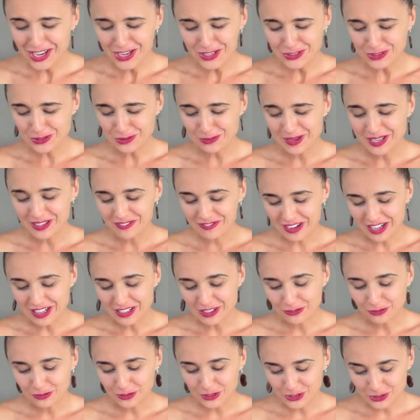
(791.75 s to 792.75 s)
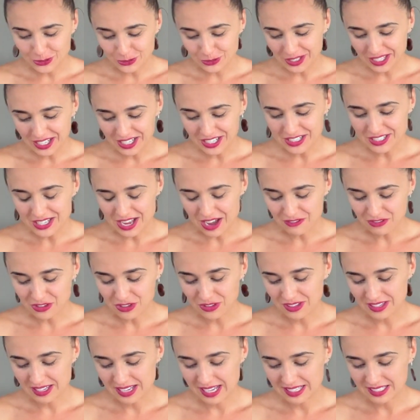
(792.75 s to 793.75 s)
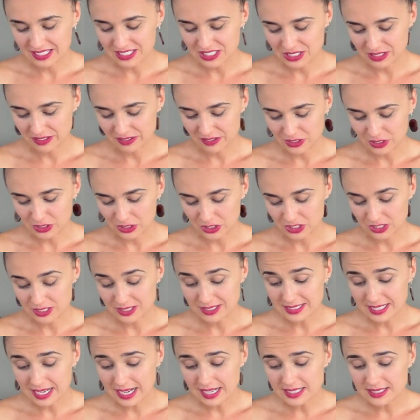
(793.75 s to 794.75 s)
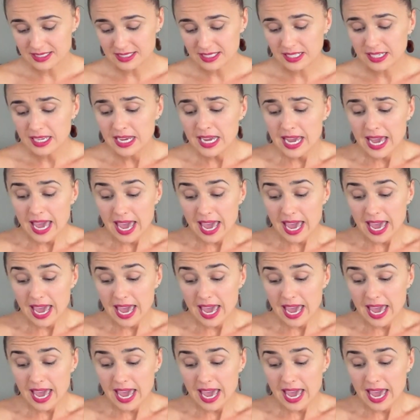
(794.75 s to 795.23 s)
to remain valid for 2 years after the day the civil surgeon signs it.